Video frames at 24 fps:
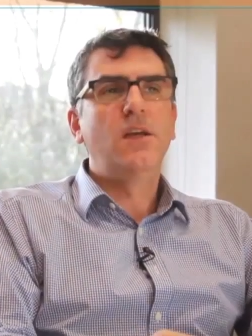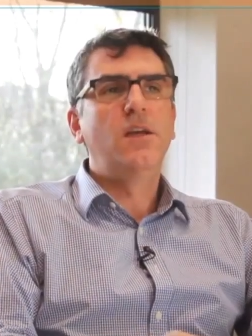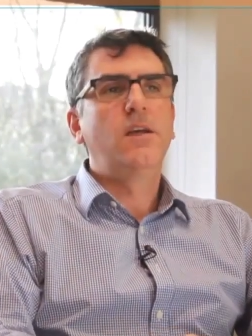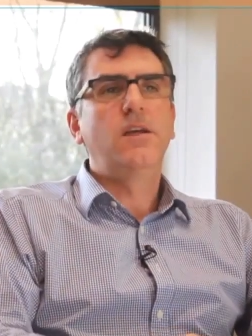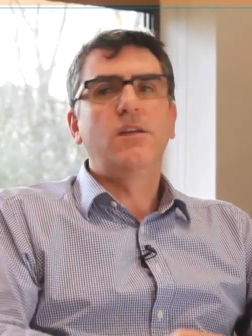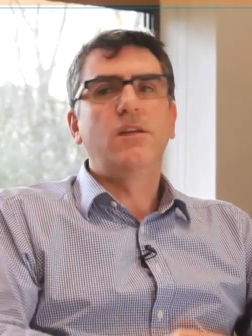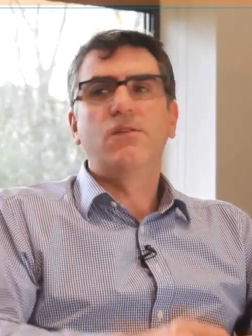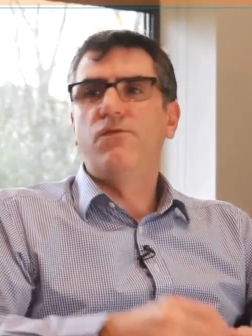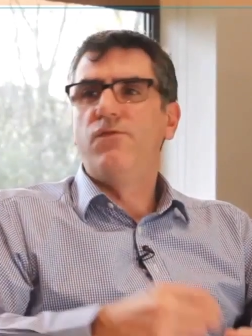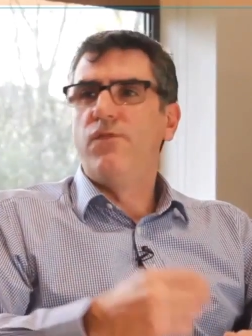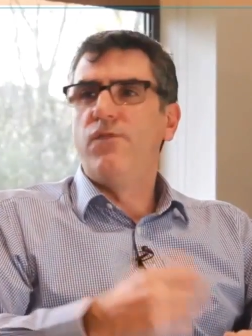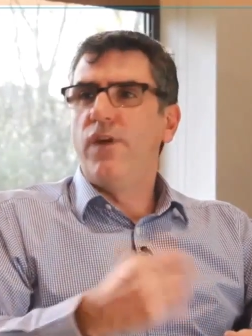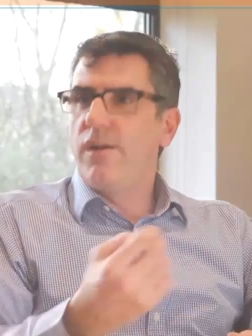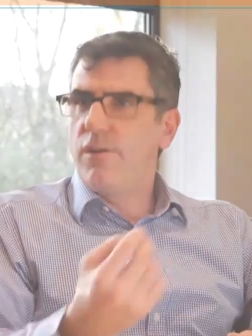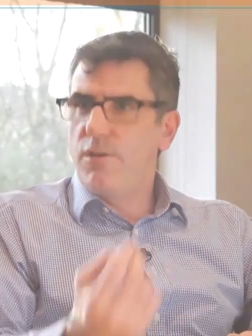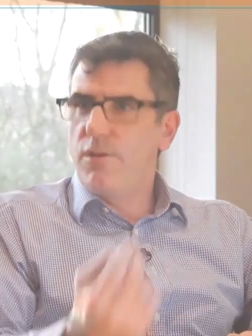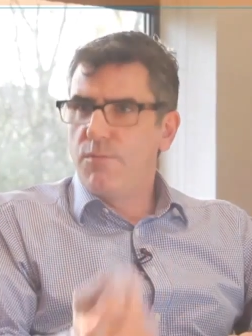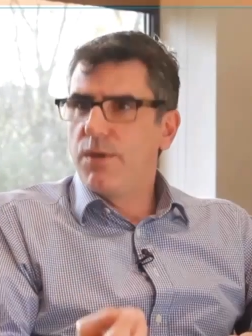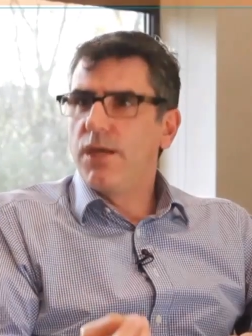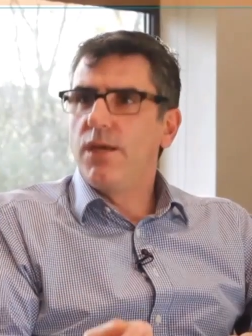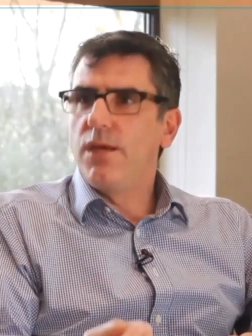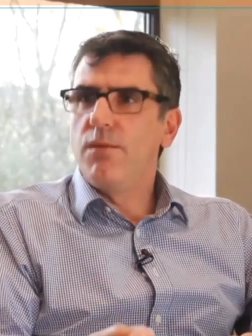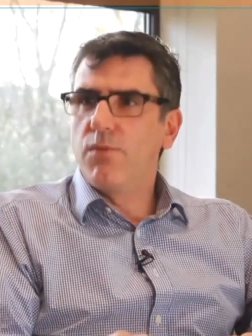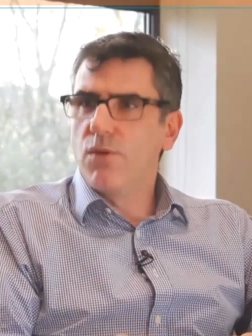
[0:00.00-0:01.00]
It's very
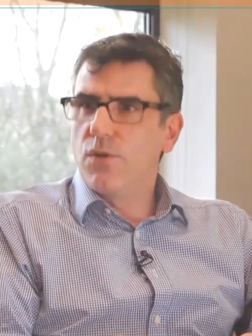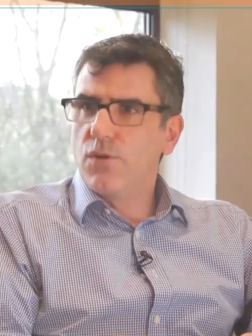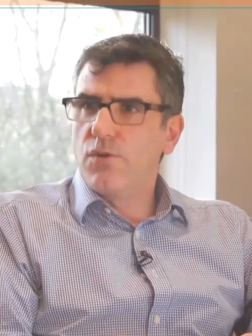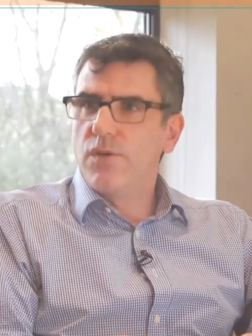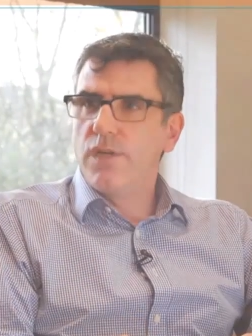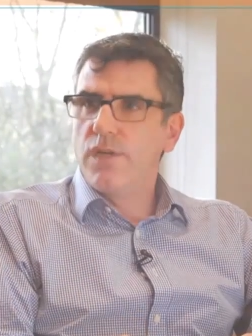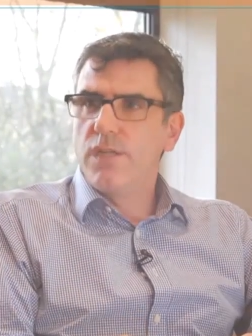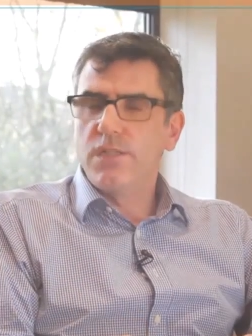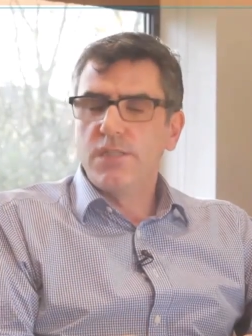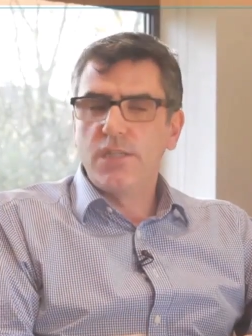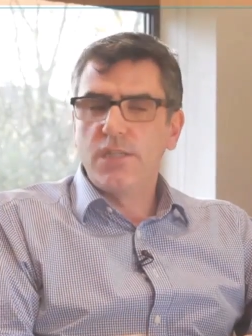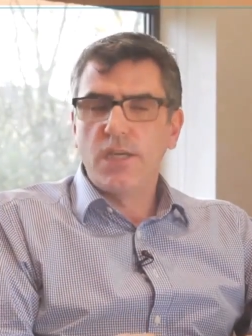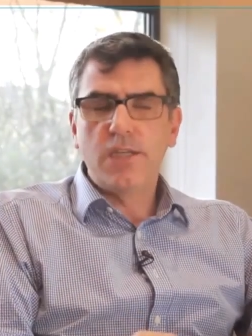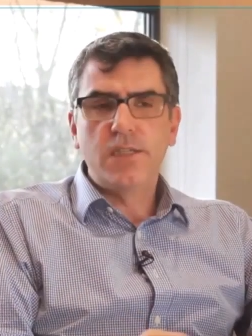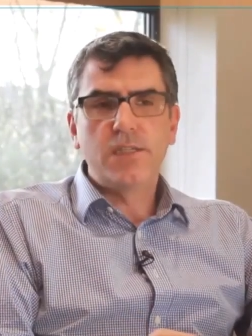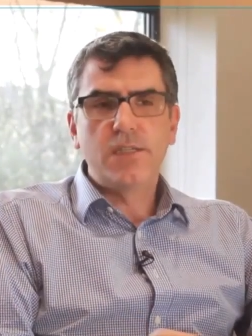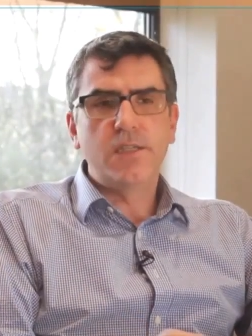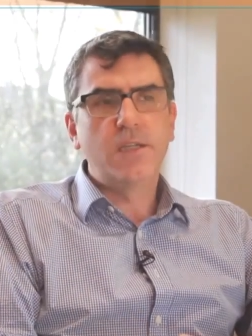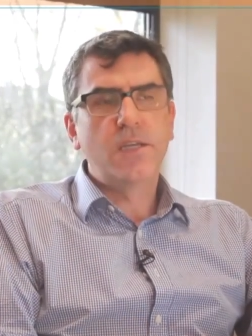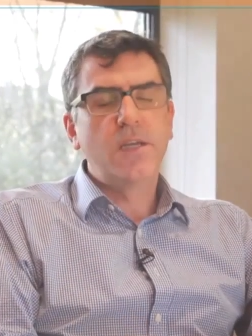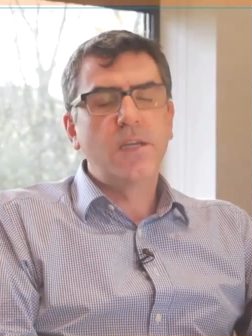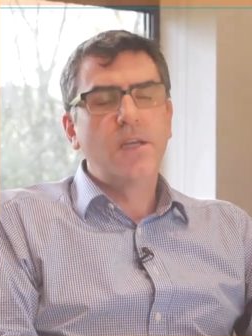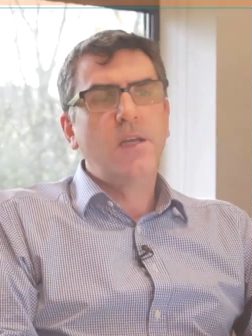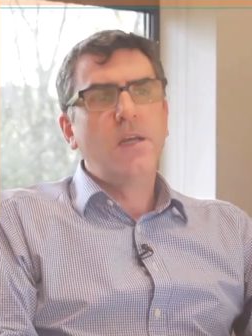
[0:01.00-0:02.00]
people orientated.